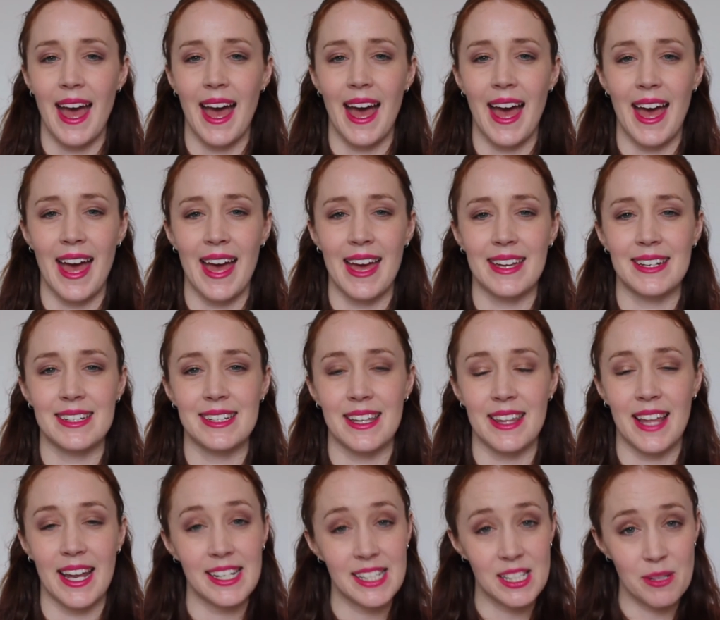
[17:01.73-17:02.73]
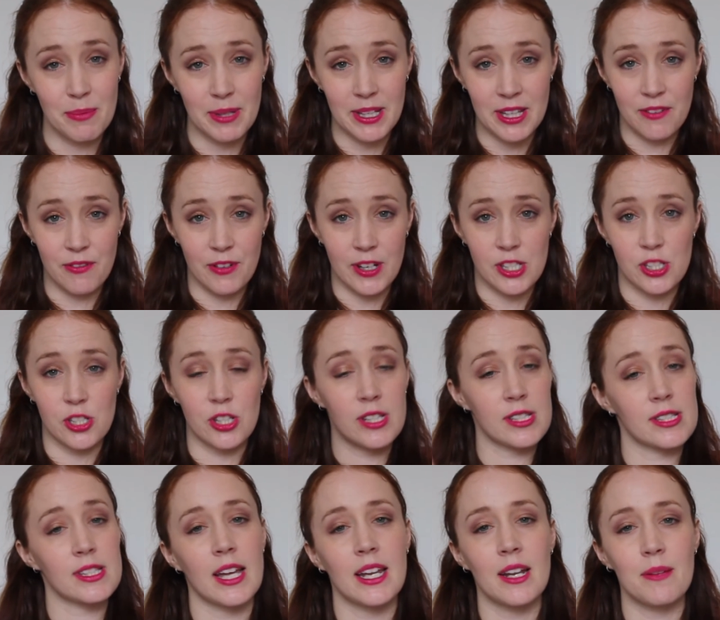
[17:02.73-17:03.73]
And that is completely free, so you
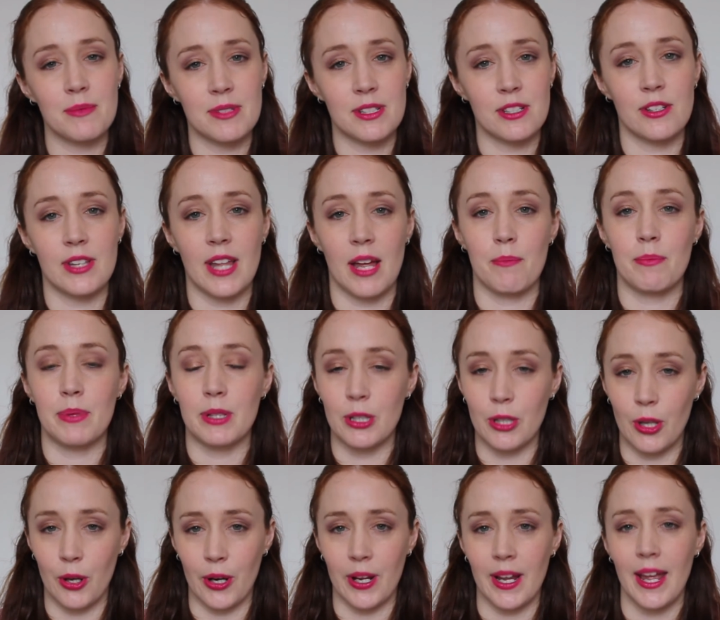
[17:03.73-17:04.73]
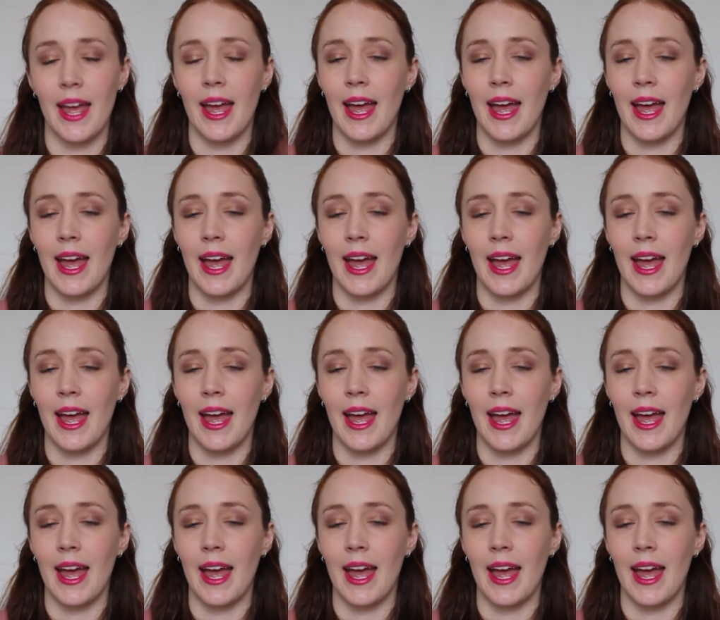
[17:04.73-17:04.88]
can sign up to that below.